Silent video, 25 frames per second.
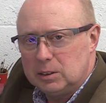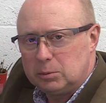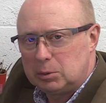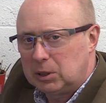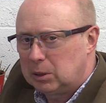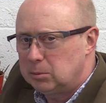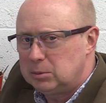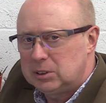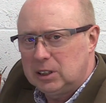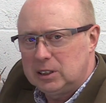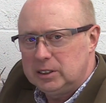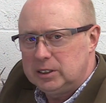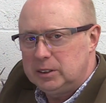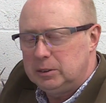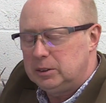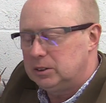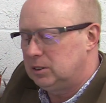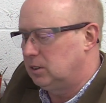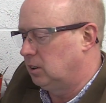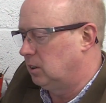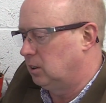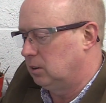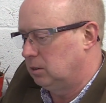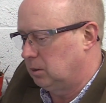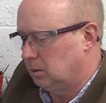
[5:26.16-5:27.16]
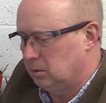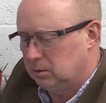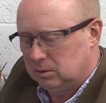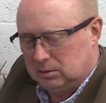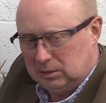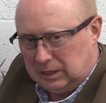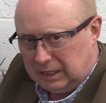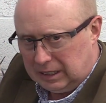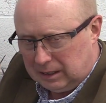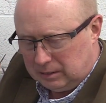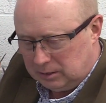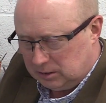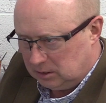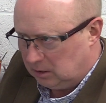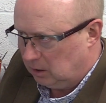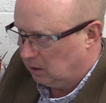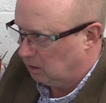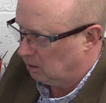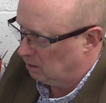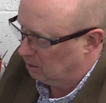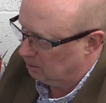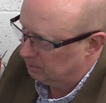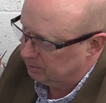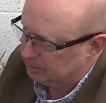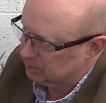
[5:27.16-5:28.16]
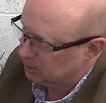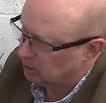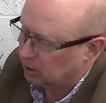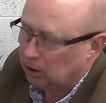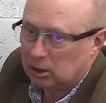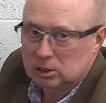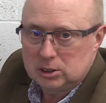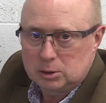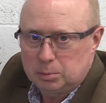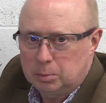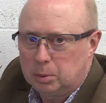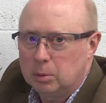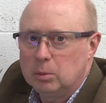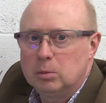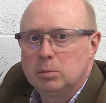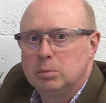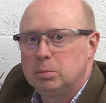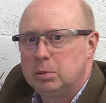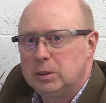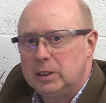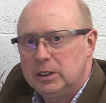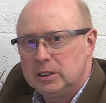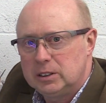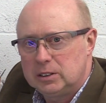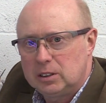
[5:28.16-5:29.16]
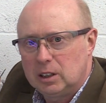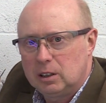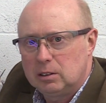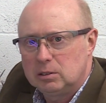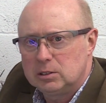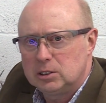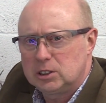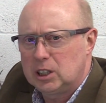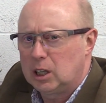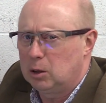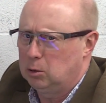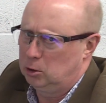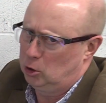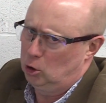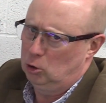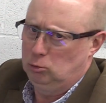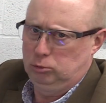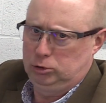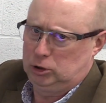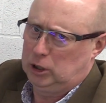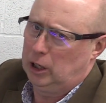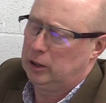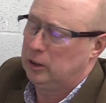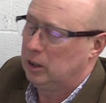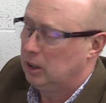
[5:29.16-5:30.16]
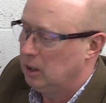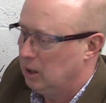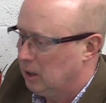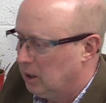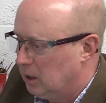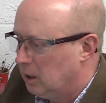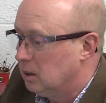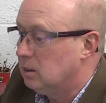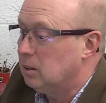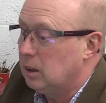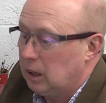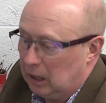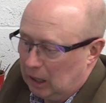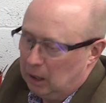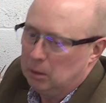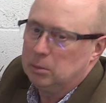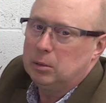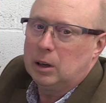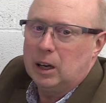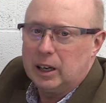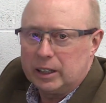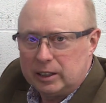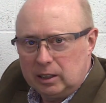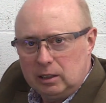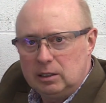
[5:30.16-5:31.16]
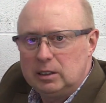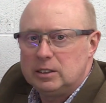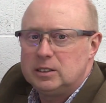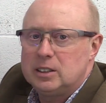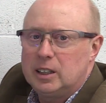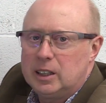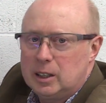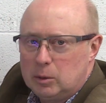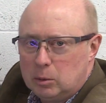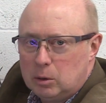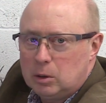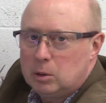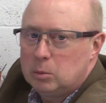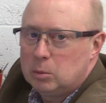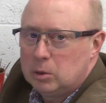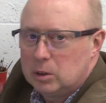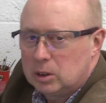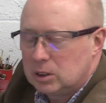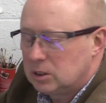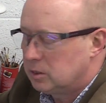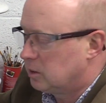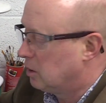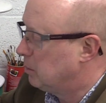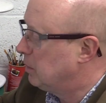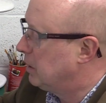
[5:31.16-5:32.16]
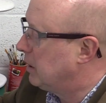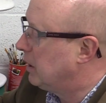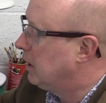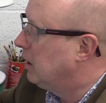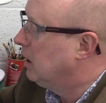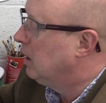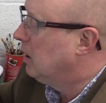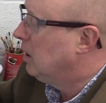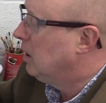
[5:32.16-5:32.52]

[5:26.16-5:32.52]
then what I'm telling you is not gospel. Please don't say what you said. I can only tell you what works for me.